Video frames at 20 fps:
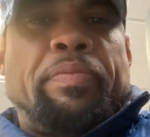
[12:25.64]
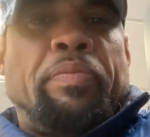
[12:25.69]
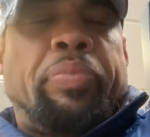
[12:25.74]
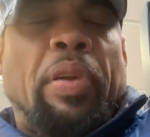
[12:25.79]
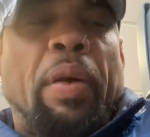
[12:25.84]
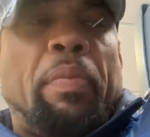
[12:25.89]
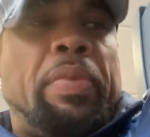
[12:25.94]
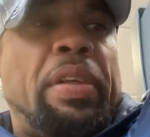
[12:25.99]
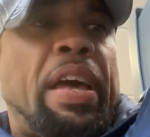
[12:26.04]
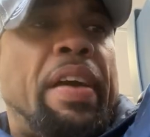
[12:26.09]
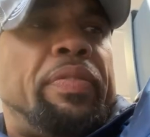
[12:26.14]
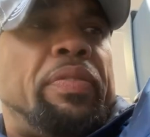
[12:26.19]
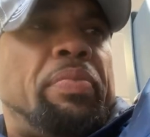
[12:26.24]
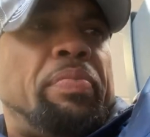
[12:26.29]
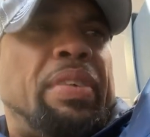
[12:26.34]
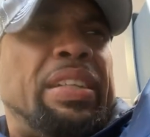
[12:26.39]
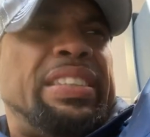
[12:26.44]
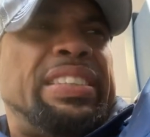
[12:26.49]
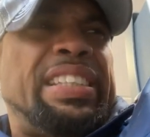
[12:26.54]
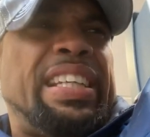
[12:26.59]
Probably after
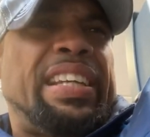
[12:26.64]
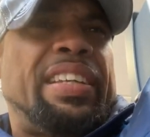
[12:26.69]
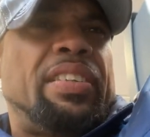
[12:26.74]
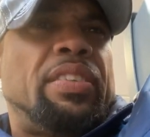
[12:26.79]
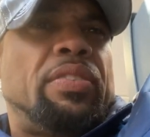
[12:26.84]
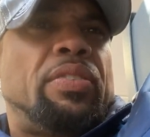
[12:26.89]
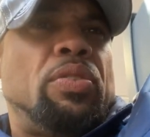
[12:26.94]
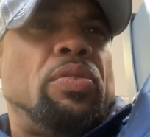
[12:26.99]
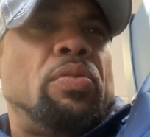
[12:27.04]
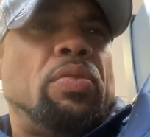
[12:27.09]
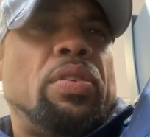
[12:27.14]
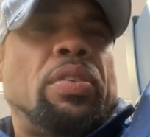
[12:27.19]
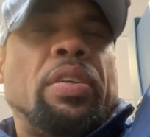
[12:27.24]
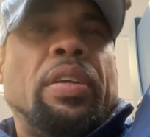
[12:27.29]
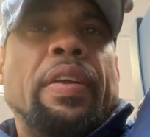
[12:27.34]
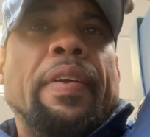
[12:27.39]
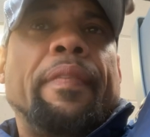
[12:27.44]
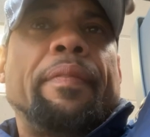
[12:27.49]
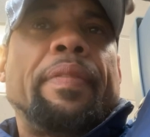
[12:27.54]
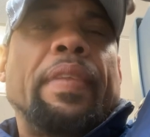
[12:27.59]
my second tour,
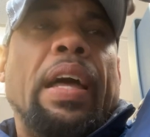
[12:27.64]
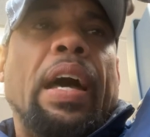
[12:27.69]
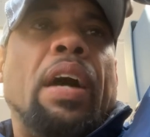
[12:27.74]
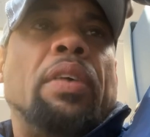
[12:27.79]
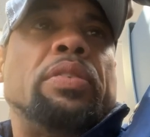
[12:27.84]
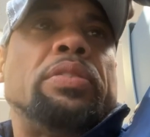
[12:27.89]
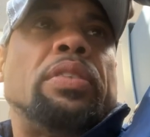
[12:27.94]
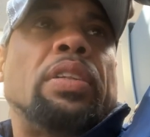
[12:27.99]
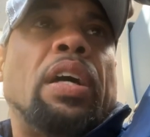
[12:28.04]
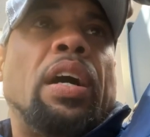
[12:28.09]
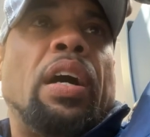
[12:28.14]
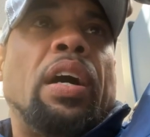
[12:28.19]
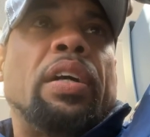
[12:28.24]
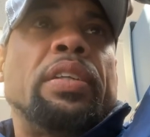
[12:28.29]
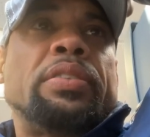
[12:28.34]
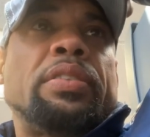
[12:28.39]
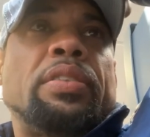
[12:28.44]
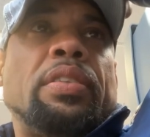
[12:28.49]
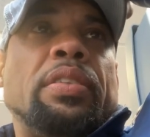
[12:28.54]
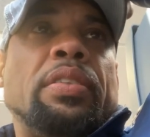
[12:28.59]
I was
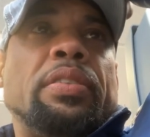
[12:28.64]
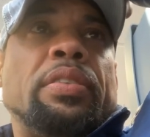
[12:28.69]
lost.